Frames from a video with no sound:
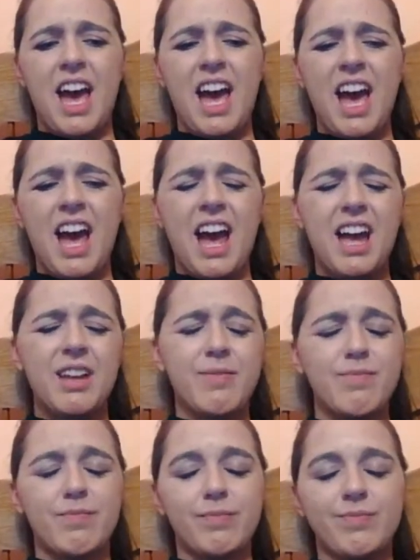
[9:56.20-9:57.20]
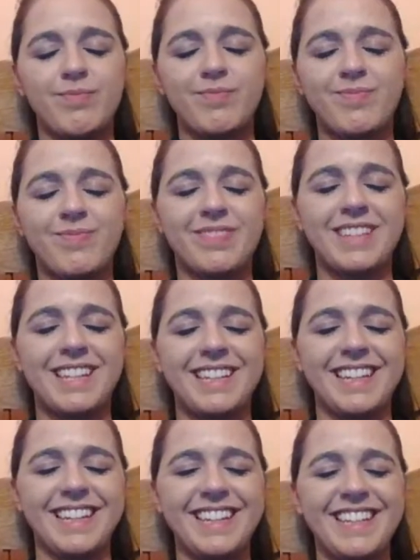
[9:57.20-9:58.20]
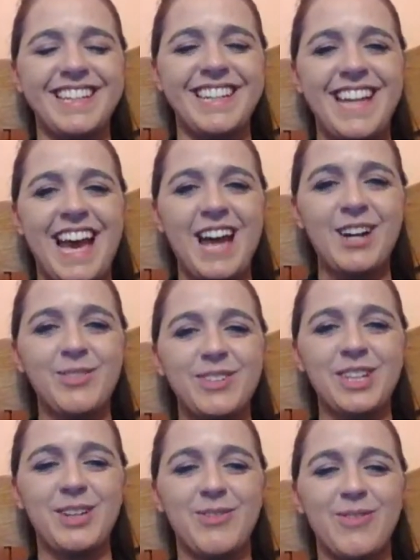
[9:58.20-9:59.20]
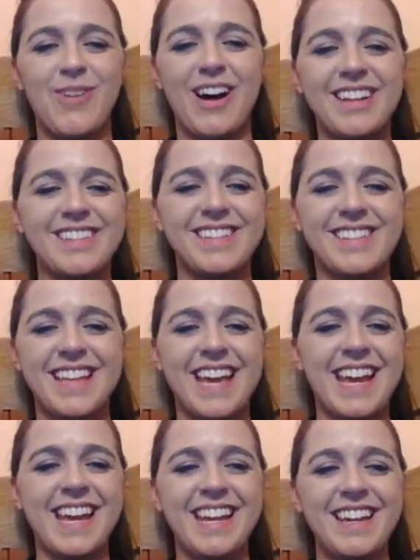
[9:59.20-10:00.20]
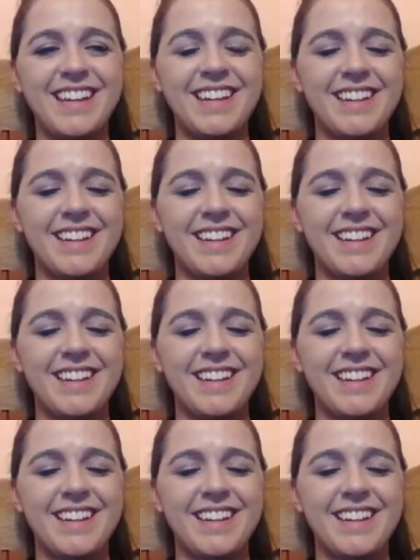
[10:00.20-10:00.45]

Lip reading: I I don't really want to say